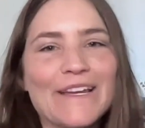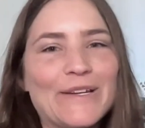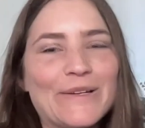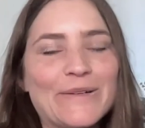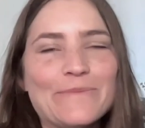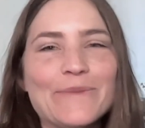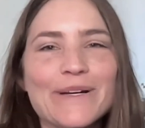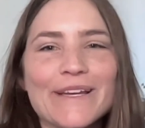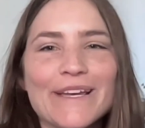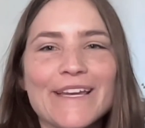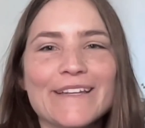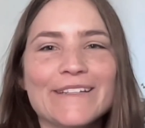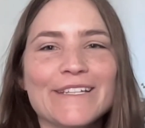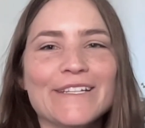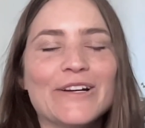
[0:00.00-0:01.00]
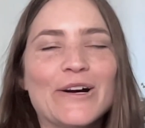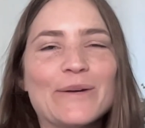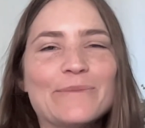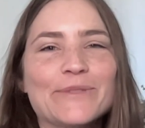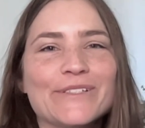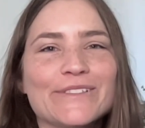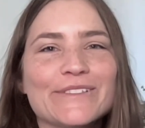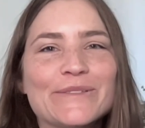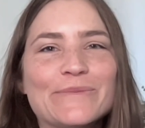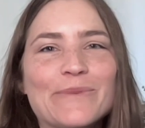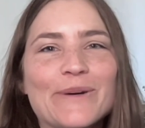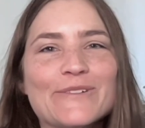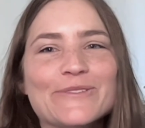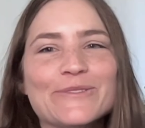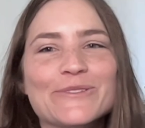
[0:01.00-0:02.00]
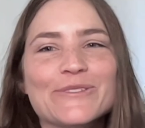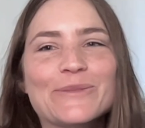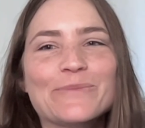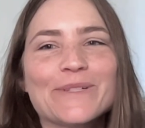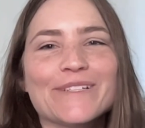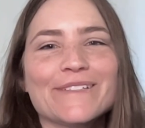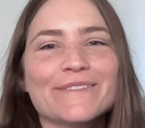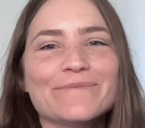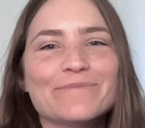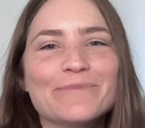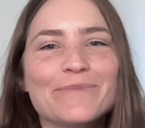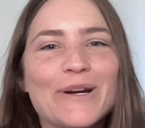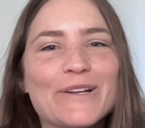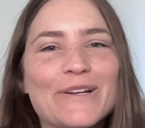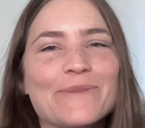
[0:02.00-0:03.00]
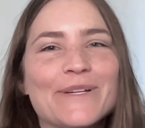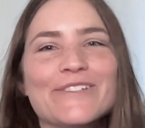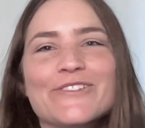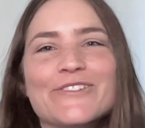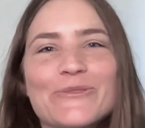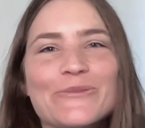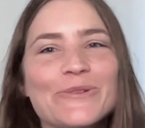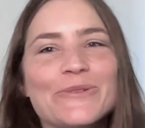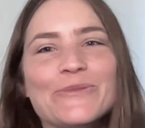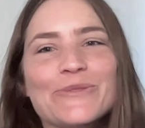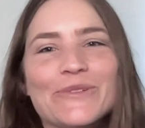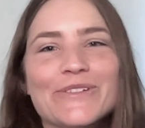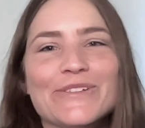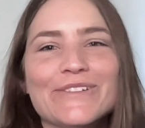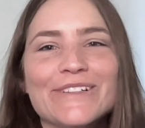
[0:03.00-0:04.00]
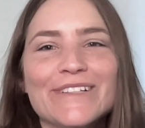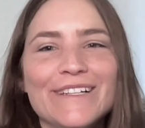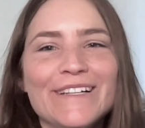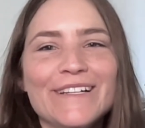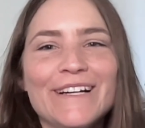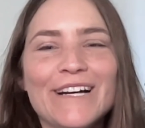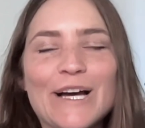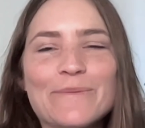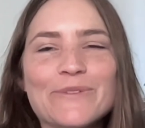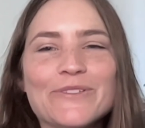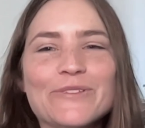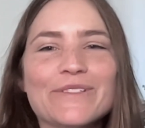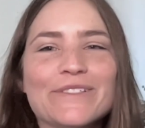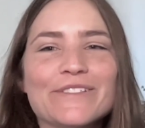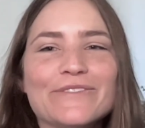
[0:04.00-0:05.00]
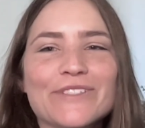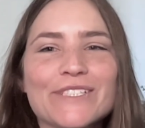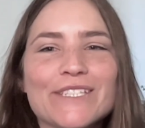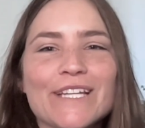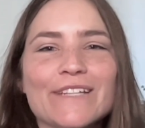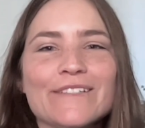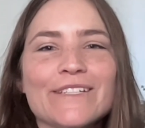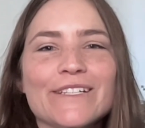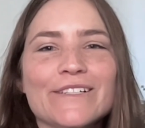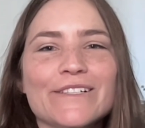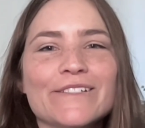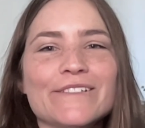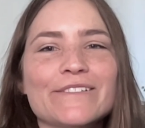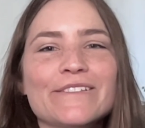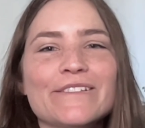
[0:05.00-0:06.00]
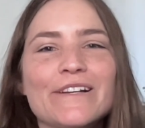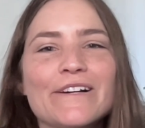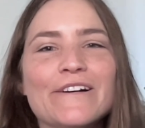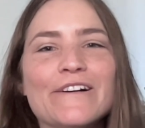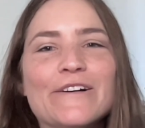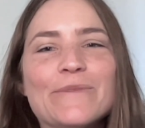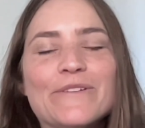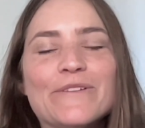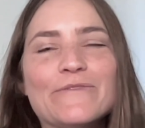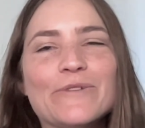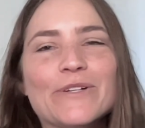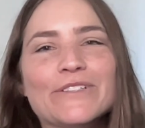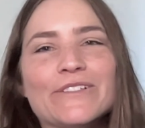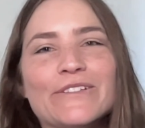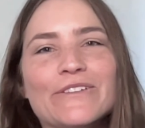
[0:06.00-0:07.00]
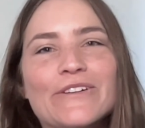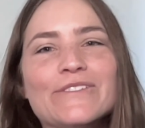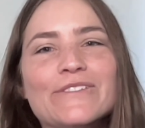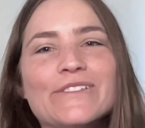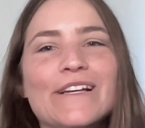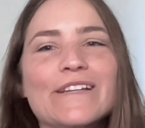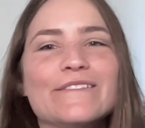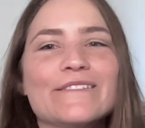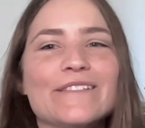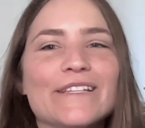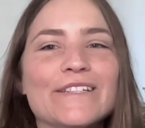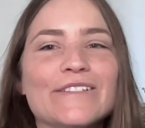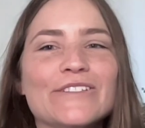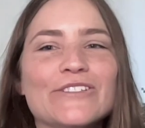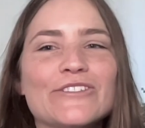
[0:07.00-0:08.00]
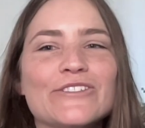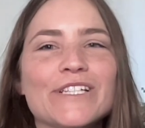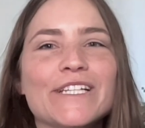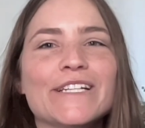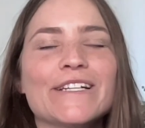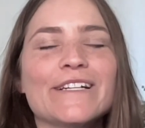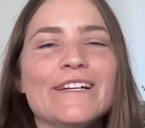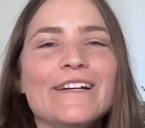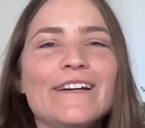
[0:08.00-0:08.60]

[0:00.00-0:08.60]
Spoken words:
am an e-commerce and parcel shipping product manager through and through. I've been doing this for 10 years and have worked on all sides of the industry.